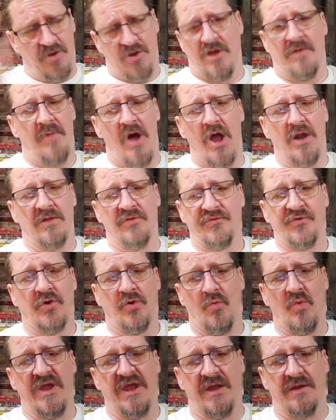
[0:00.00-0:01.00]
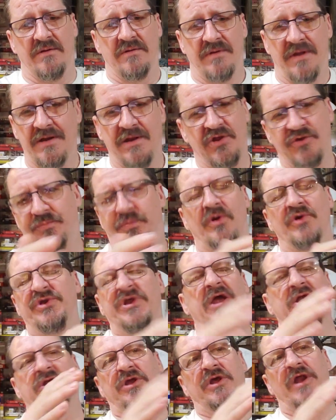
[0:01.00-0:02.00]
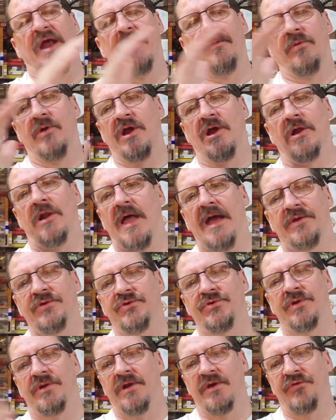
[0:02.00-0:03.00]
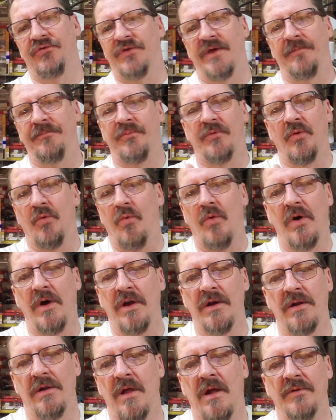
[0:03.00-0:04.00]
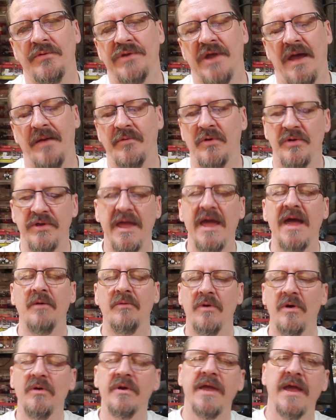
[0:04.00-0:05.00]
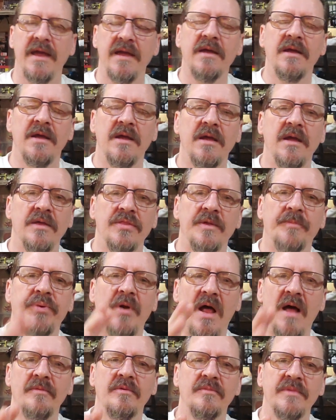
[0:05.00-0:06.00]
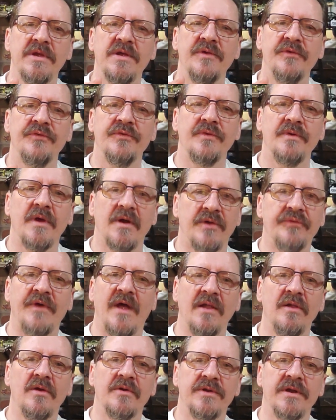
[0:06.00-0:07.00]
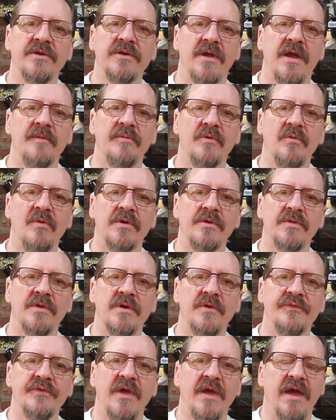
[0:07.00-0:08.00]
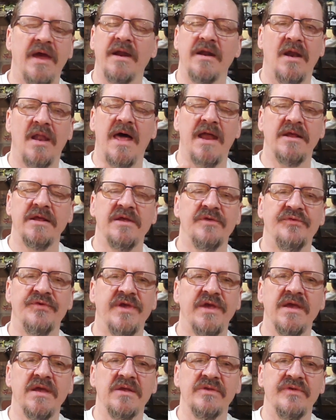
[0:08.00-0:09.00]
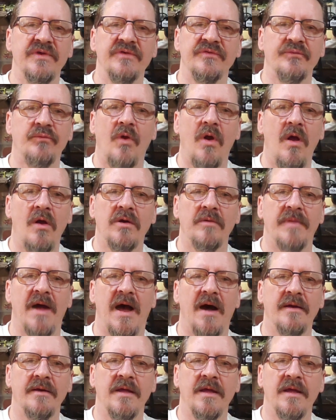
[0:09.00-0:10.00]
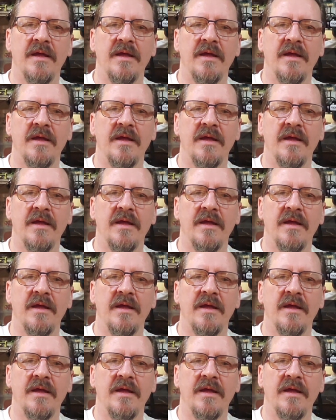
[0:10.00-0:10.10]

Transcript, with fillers: Kamala is going to win. And he's predicted every election except for one a long time ago. Yeah, well, okay. The problem is, because I looked into every one of those, and a lot of his keys he's wrong about.